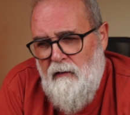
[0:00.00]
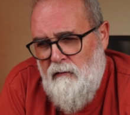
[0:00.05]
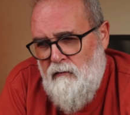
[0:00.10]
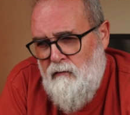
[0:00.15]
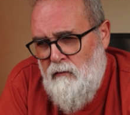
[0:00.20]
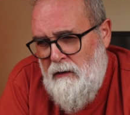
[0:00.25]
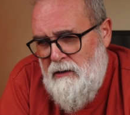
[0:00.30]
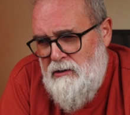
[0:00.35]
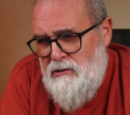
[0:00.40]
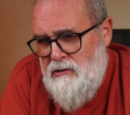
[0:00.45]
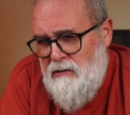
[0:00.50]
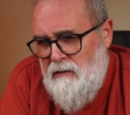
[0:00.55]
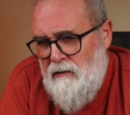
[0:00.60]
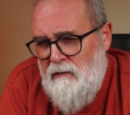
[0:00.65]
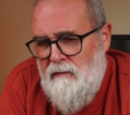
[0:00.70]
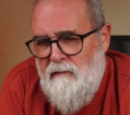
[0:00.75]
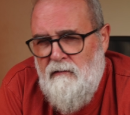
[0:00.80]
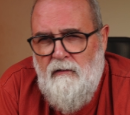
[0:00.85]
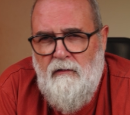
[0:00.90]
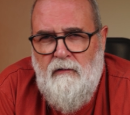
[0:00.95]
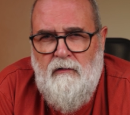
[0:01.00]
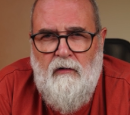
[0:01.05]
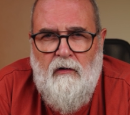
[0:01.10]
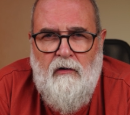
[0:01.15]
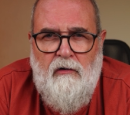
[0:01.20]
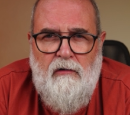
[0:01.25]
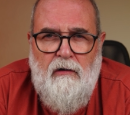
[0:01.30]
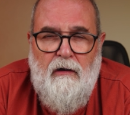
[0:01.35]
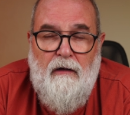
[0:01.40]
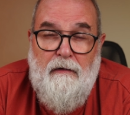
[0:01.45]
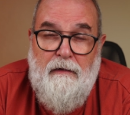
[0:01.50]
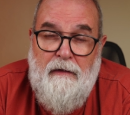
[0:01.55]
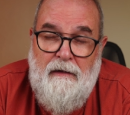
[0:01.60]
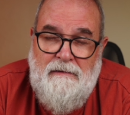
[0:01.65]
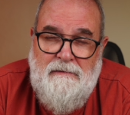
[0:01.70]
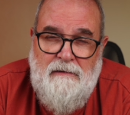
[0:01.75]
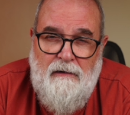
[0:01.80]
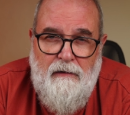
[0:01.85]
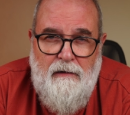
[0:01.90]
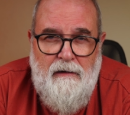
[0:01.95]
tuition, tutorial, and
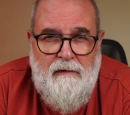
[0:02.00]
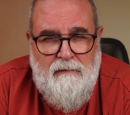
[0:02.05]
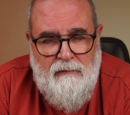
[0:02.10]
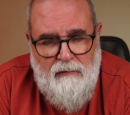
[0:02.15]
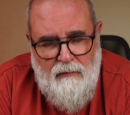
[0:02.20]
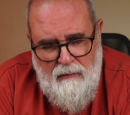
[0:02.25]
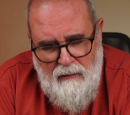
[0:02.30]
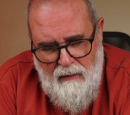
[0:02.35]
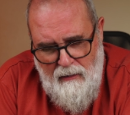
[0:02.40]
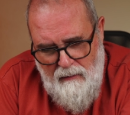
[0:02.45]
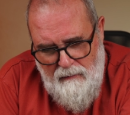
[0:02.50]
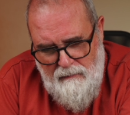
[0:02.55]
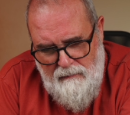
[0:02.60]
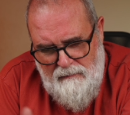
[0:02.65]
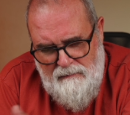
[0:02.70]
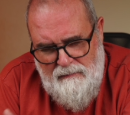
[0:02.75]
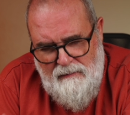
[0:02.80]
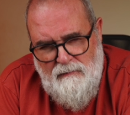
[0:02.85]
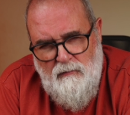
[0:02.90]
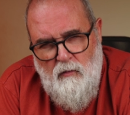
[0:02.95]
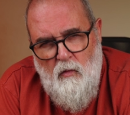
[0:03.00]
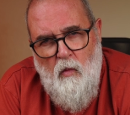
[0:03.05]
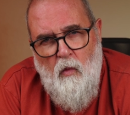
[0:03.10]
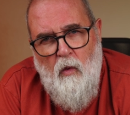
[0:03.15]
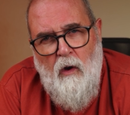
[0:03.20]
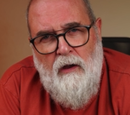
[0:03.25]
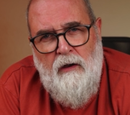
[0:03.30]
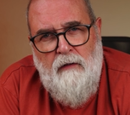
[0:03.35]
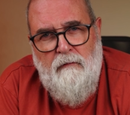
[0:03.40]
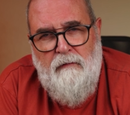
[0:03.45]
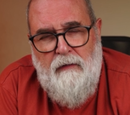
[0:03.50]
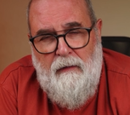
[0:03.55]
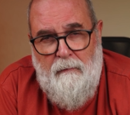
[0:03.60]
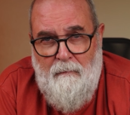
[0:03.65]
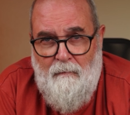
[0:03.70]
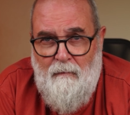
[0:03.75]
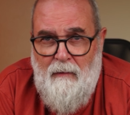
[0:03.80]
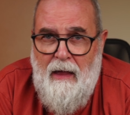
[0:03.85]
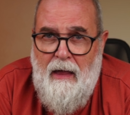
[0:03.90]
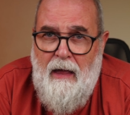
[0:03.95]
things like this, so this is one of
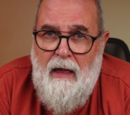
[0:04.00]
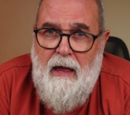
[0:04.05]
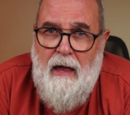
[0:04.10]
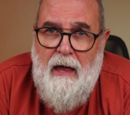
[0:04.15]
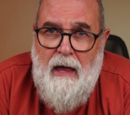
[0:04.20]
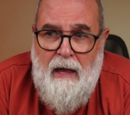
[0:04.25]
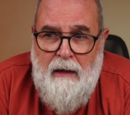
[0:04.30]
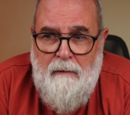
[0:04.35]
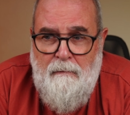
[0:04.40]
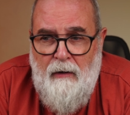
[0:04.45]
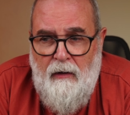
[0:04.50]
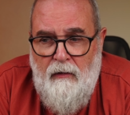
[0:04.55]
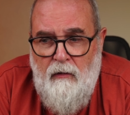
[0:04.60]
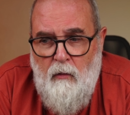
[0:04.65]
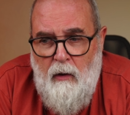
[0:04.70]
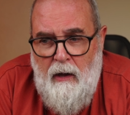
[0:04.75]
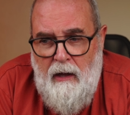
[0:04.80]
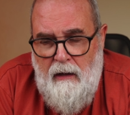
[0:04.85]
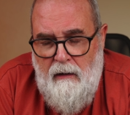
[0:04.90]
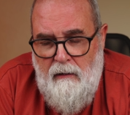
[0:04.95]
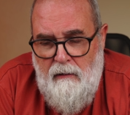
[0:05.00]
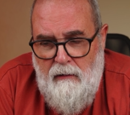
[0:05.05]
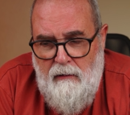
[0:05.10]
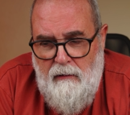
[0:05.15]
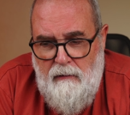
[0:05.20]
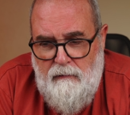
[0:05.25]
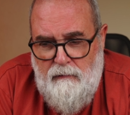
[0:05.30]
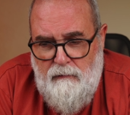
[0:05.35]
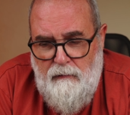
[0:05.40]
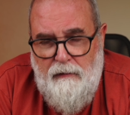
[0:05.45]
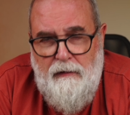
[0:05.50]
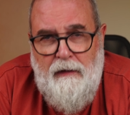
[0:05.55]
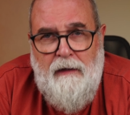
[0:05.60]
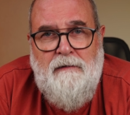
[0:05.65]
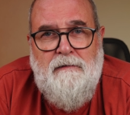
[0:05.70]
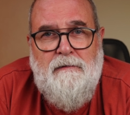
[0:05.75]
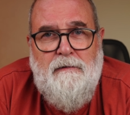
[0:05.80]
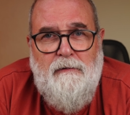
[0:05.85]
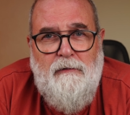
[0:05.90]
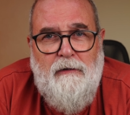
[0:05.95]
them. And by the way, 2
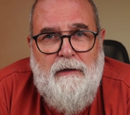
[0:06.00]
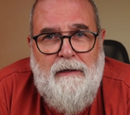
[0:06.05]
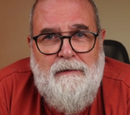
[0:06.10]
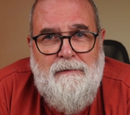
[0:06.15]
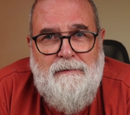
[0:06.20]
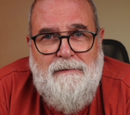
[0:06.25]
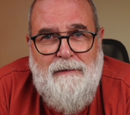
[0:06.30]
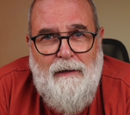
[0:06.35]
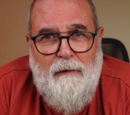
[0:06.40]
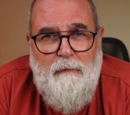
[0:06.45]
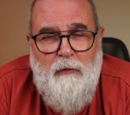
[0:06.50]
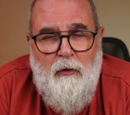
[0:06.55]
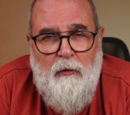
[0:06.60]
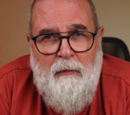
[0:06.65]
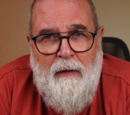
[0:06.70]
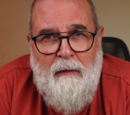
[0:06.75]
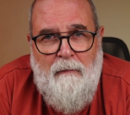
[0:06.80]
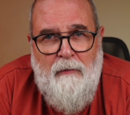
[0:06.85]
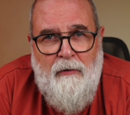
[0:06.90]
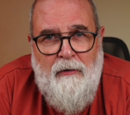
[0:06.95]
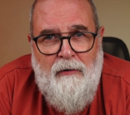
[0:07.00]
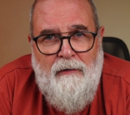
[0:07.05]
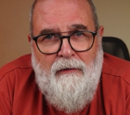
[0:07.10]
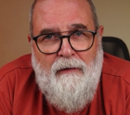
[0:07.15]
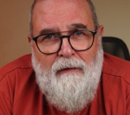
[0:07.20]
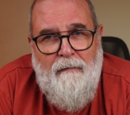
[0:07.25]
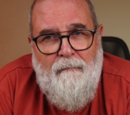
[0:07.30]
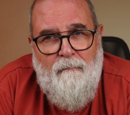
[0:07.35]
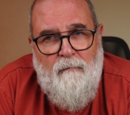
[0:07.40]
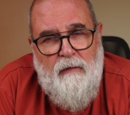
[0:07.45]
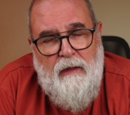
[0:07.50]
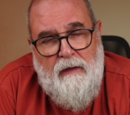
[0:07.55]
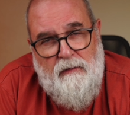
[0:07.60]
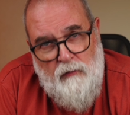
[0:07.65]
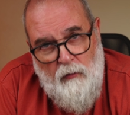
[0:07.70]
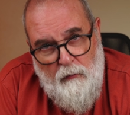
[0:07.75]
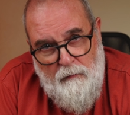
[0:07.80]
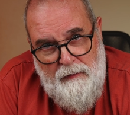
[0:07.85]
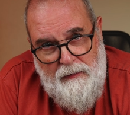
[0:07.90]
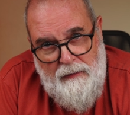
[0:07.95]
things: you can still be a member. There's
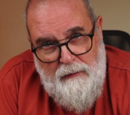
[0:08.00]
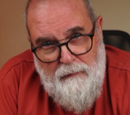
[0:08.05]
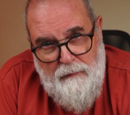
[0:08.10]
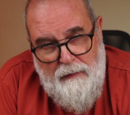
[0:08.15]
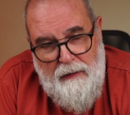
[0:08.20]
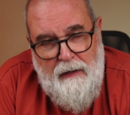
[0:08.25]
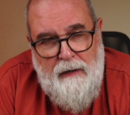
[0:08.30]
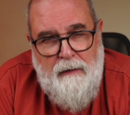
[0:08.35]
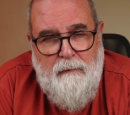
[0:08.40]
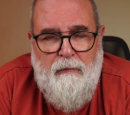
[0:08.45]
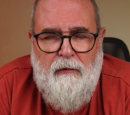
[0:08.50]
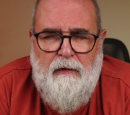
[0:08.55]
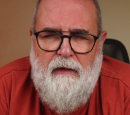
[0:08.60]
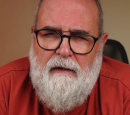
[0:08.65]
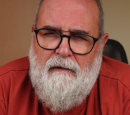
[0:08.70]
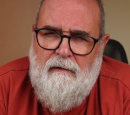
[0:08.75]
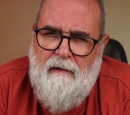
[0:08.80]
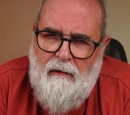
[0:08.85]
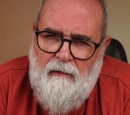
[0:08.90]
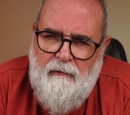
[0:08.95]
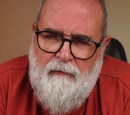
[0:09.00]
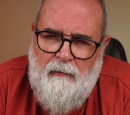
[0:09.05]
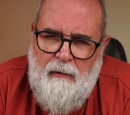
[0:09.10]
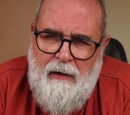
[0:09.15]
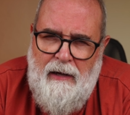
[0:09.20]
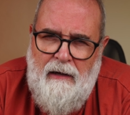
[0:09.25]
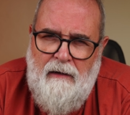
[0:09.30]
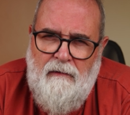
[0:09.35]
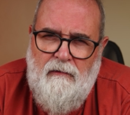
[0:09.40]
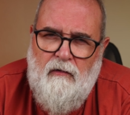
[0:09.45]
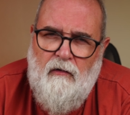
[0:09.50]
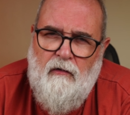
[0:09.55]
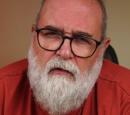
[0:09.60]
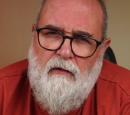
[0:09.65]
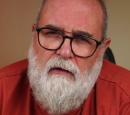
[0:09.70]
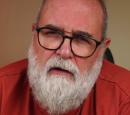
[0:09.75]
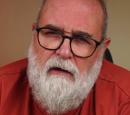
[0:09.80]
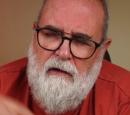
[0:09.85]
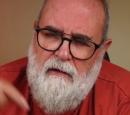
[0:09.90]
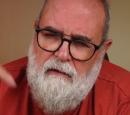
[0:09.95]
no video there, but that helps me.
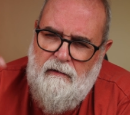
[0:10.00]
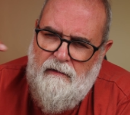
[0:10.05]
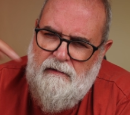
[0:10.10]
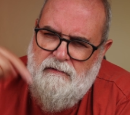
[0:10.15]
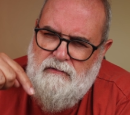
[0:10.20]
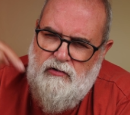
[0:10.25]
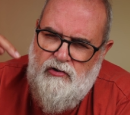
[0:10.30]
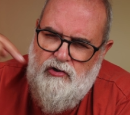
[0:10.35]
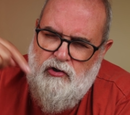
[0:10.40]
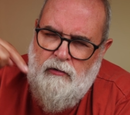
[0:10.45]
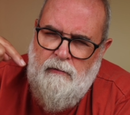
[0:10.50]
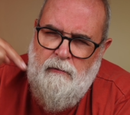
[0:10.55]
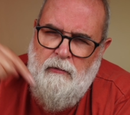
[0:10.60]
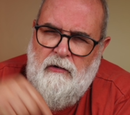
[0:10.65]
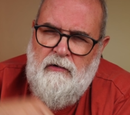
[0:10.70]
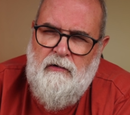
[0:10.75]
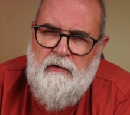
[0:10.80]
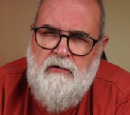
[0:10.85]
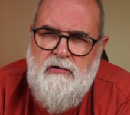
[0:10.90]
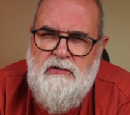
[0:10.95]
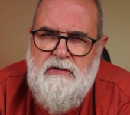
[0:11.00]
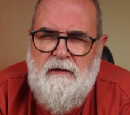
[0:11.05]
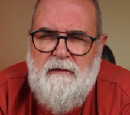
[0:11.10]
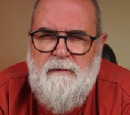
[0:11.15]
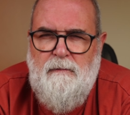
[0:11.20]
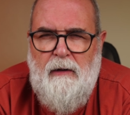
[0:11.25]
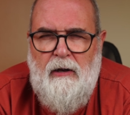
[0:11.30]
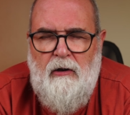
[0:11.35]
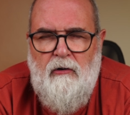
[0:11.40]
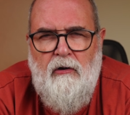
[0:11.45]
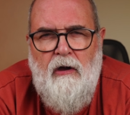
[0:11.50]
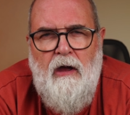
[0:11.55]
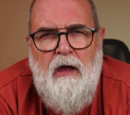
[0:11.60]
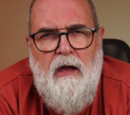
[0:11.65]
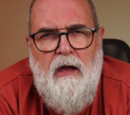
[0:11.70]
So there's a join button just below,